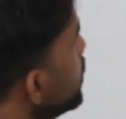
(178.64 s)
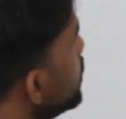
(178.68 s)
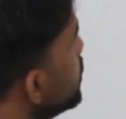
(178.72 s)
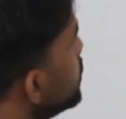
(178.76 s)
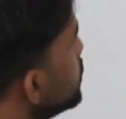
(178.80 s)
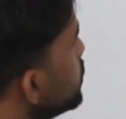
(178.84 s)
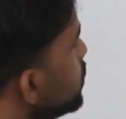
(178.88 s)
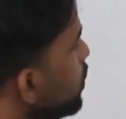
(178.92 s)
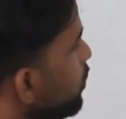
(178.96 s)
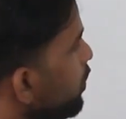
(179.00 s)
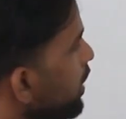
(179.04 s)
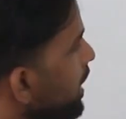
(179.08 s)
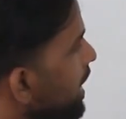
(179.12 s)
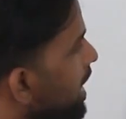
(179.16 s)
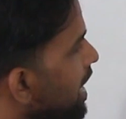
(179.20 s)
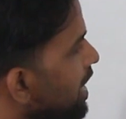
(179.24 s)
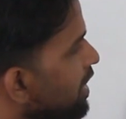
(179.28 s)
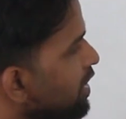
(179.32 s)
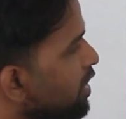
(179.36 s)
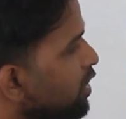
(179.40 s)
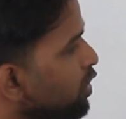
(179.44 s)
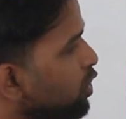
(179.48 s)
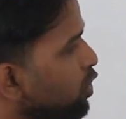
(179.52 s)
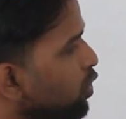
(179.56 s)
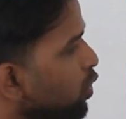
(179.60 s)
So we got
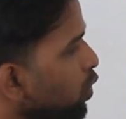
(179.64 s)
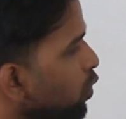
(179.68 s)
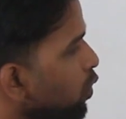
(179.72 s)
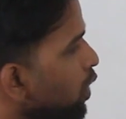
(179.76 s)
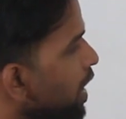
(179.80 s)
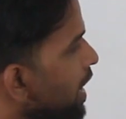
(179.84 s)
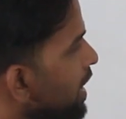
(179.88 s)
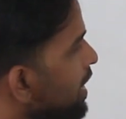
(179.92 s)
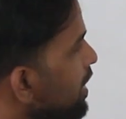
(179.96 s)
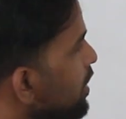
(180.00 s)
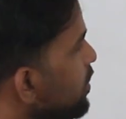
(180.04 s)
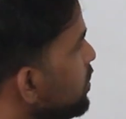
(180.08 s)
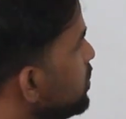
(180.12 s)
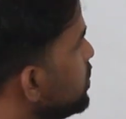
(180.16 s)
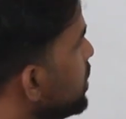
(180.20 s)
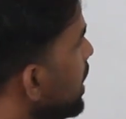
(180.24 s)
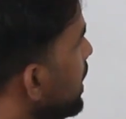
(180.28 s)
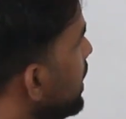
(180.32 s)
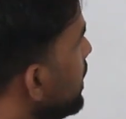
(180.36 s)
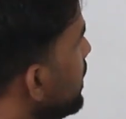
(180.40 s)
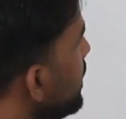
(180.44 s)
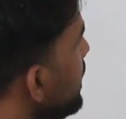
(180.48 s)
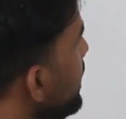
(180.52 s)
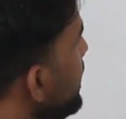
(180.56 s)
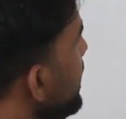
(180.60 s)
the two values
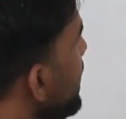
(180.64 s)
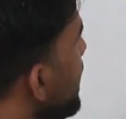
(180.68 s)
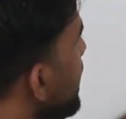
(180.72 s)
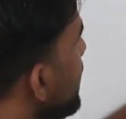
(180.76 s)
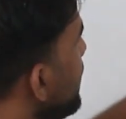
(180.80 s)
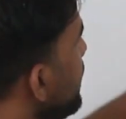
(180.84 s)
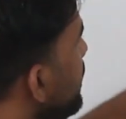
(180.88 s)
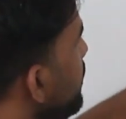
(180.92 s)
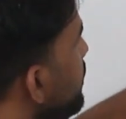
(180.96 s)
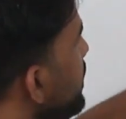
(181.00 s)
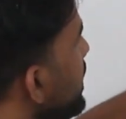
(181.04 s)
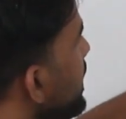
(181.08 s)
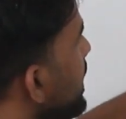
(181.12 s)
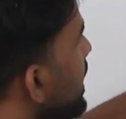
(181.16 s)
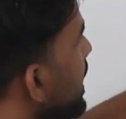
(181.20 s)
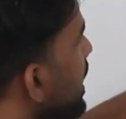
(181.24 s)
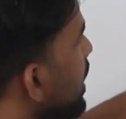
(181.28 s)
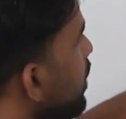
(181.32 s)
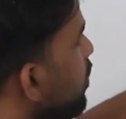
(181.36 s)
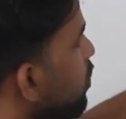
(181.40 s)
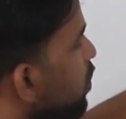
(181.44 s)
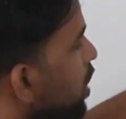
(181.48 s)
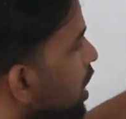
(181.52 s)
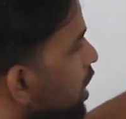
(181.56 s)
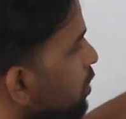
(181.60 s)
already and we
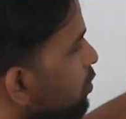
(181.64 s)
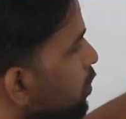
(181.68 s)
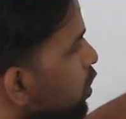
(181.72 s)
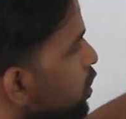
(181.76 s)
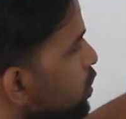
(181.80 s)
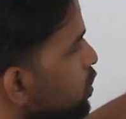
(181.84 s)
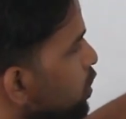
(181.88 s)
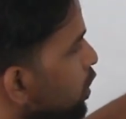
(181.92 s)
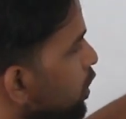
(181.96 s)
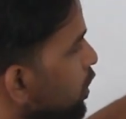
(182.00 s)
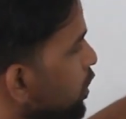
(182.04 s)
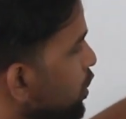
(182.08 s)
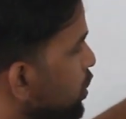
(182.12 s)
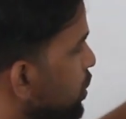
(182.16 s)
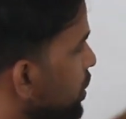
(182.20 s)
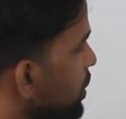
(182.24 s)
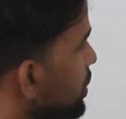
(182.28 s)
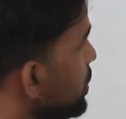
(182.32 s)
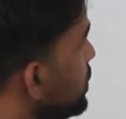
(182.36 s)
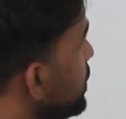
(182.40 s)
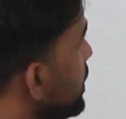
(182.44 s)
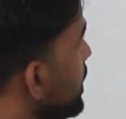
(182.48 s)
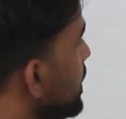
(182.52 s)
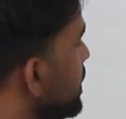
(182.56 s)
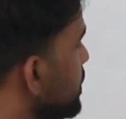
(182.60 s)
have one more solution
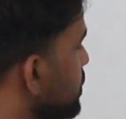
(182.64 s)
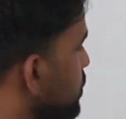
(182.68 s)
here.